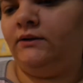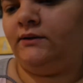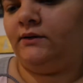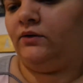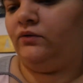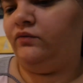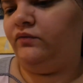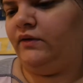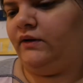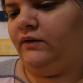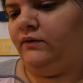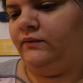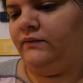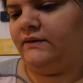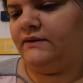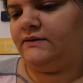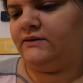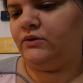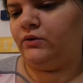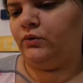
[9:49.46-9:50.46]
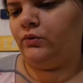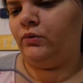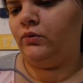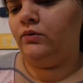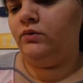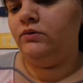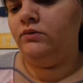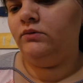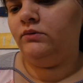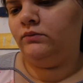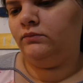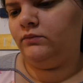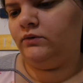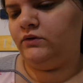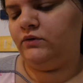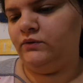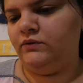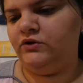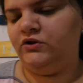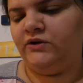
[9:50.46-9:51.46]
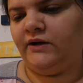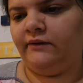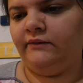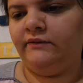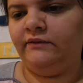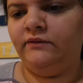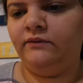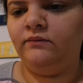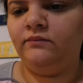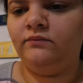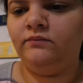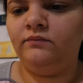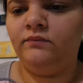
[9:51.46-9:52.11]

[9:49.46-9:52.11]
Go follow this girl. I'm gonna do a shout out.